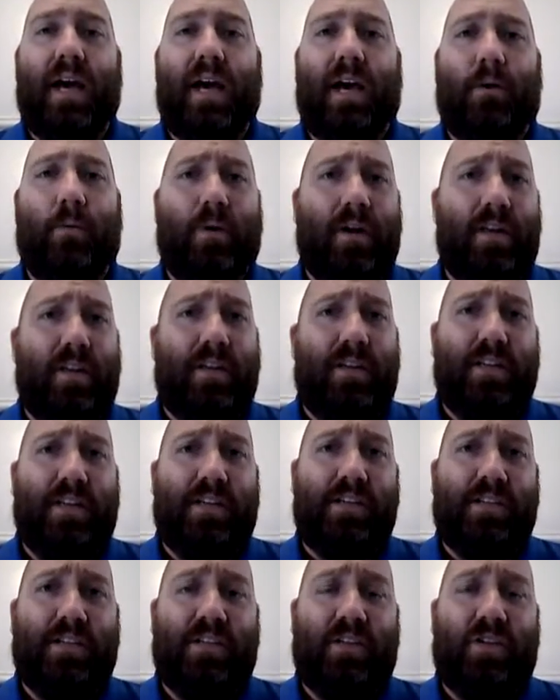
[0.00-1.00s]
And one of the
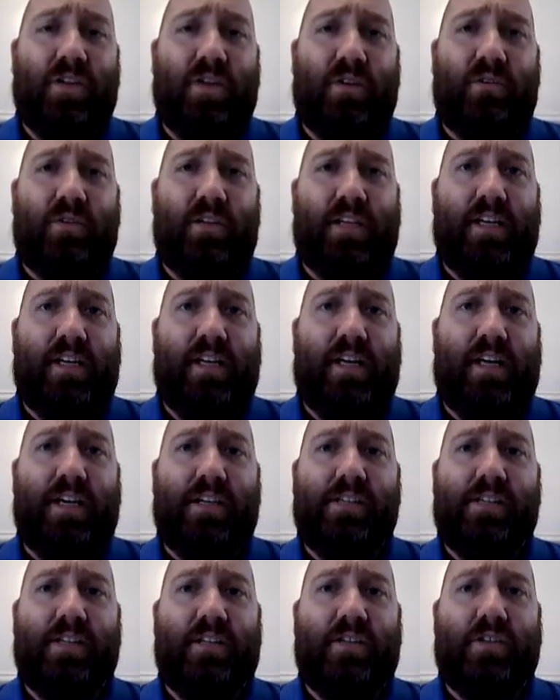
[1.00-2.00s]
things this show did
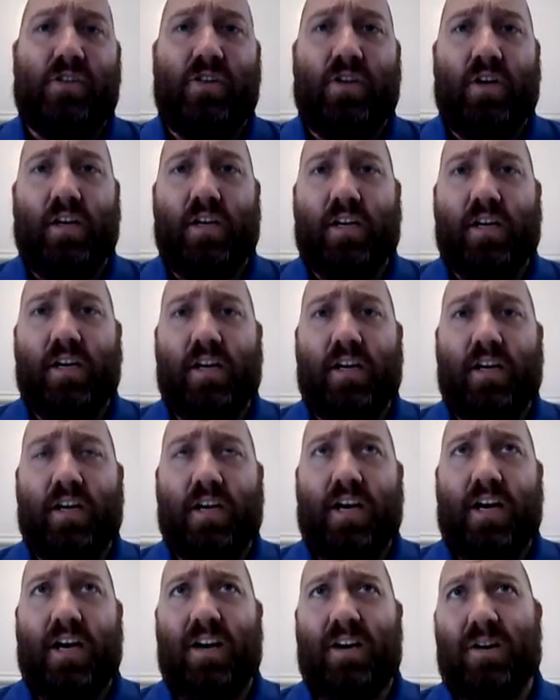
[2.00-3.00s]
is it took
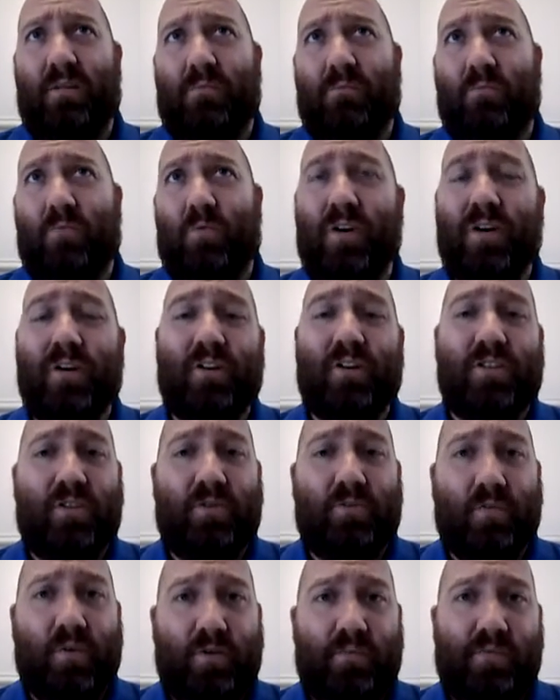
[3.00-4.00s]
one or
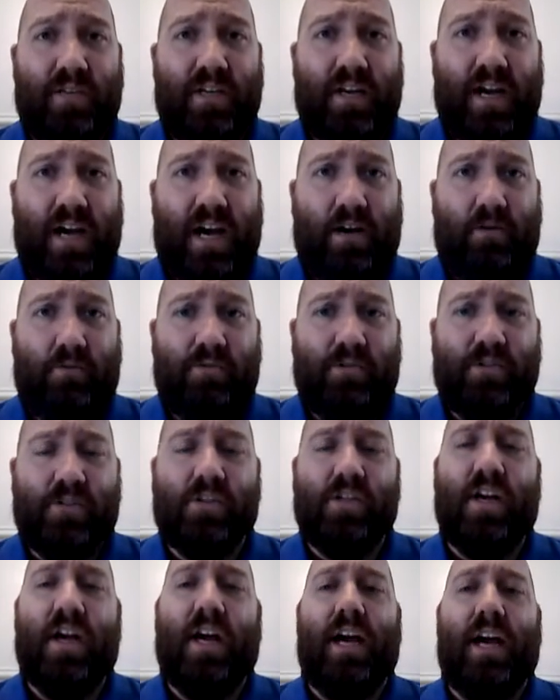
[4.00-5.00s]
two rooms in a
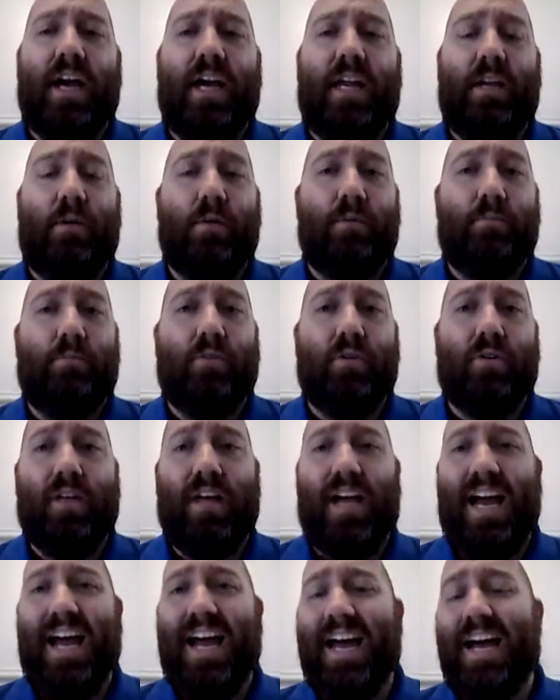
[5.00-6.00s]
house and it would
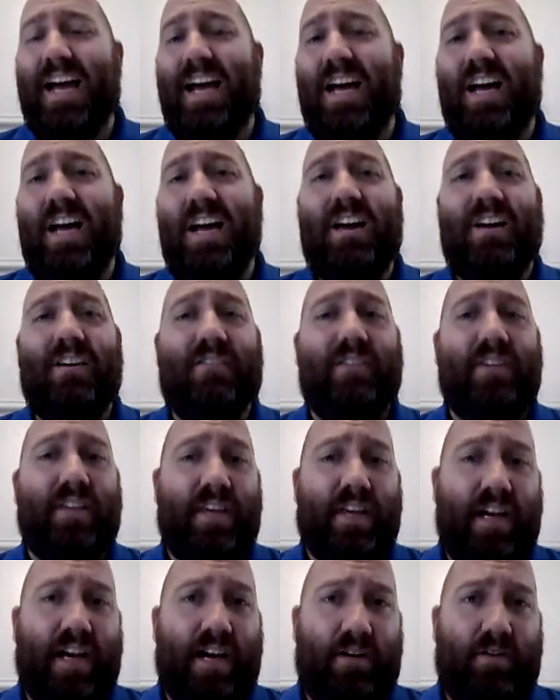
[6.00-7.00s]
pull
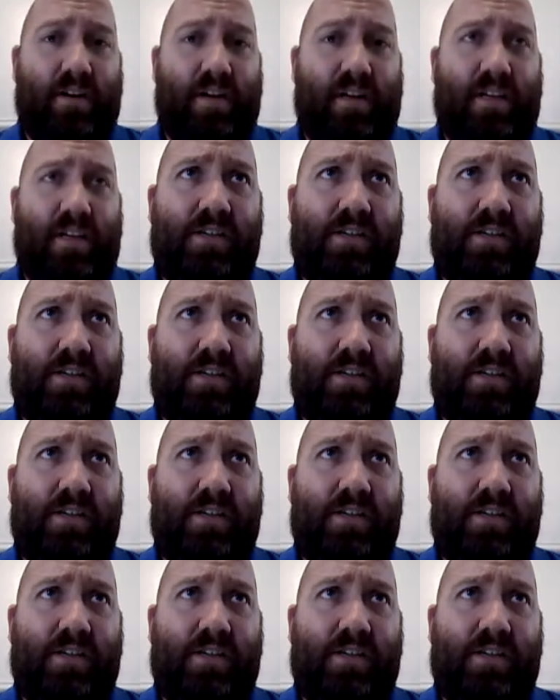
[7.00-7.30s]
everything out.